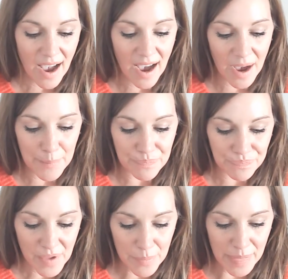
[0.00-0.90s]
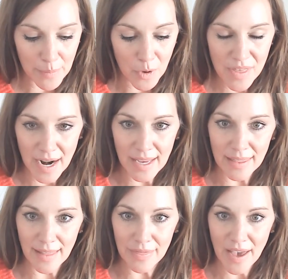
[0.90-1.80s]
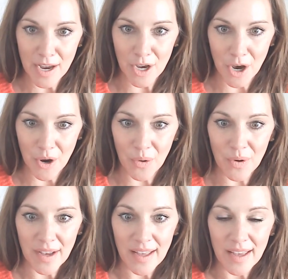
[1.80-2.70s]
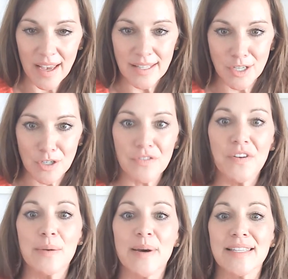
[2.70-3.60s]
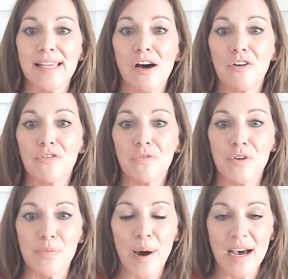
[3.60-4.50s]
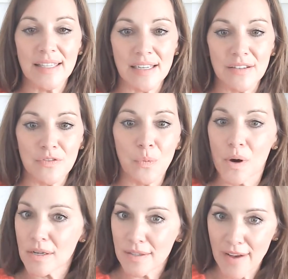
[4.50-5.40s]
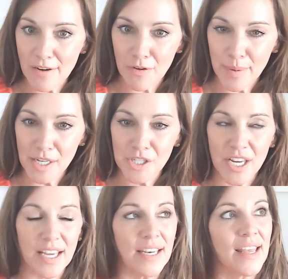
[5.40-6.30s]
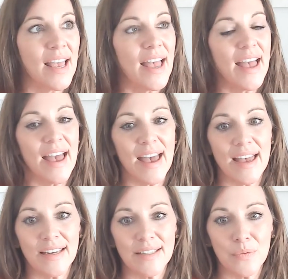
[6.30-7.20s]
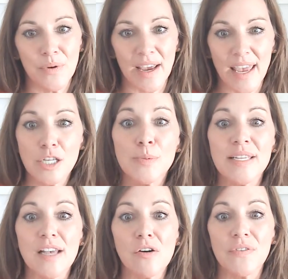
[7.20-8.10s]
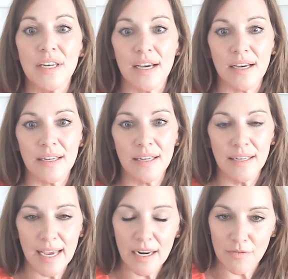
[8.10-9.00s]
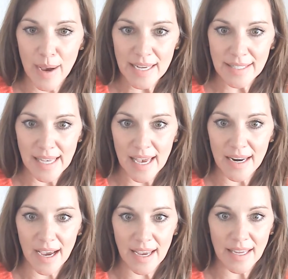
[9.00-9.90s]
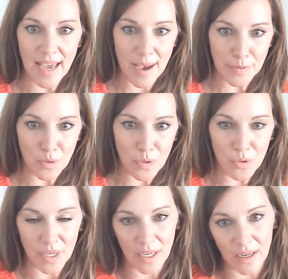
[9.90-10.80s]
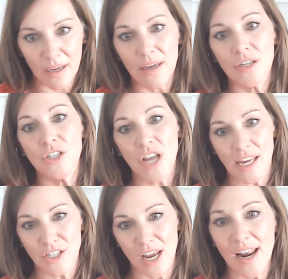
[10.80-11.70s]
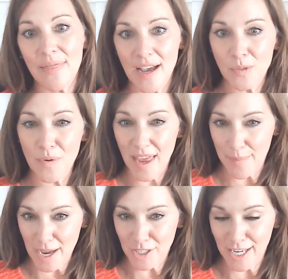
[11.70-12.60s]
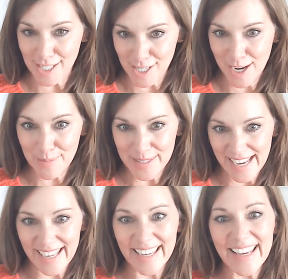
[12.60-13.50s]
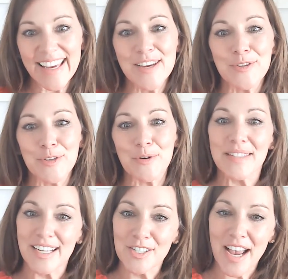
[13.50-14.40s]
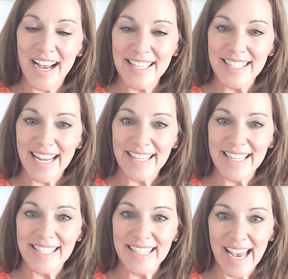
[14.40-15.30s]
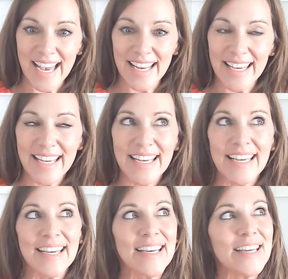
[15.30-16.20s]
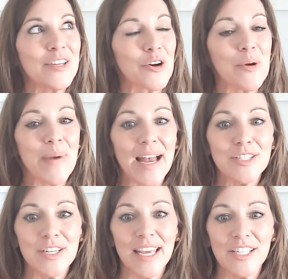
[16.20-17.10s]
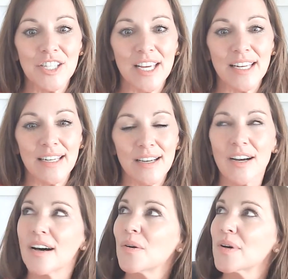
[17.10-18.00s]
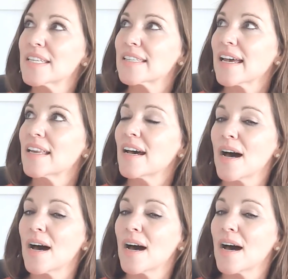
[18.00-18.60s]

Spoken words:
But the more that I can let that go and start to feed myself with positive words of affirmation, and when I catch myself in a negative mindset, I can absolutely change it. And that's where that imagination comes in. So it's actually Einstein that said, your imagination, what is it?